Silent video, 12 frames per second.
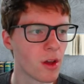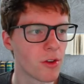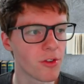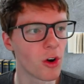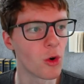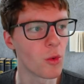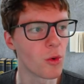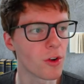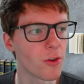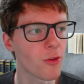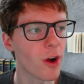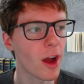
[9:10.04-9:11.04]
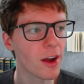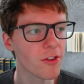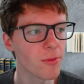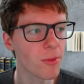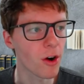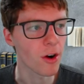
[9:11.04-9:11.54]
So your
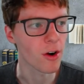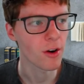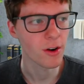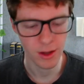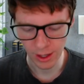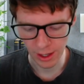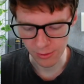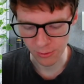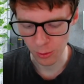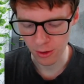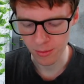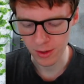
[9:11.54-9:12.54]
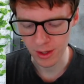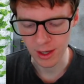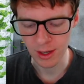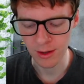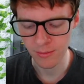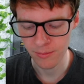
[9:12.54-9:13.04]
fraction bar is going to
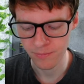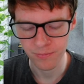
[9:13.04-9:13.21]
be